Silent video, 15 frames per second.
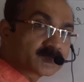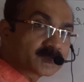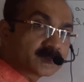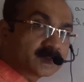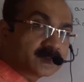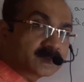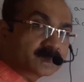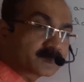
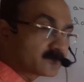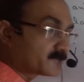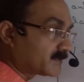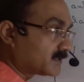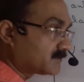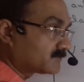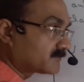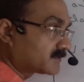charge from
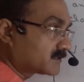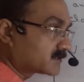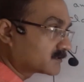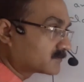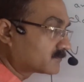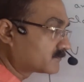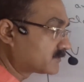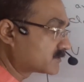infinity
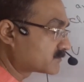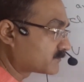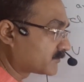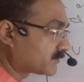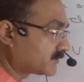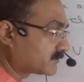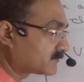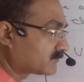to this
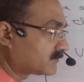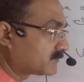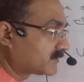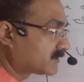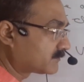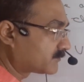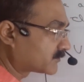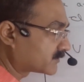point will be
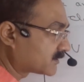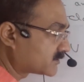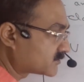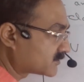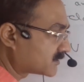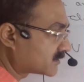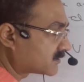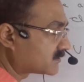the
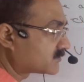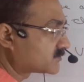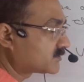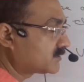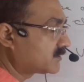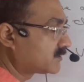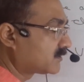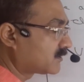potential
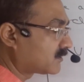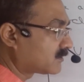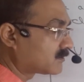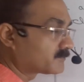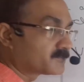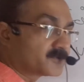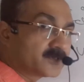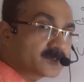energy
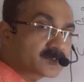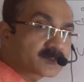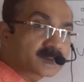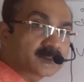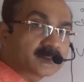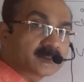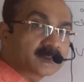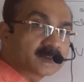of
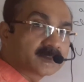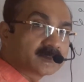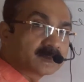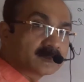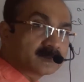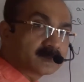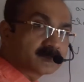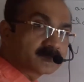this
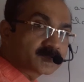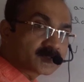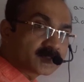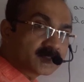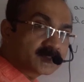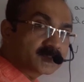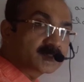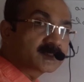
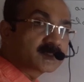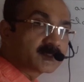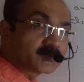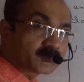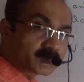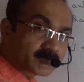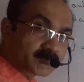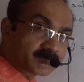charge
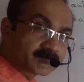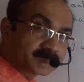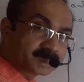Q2.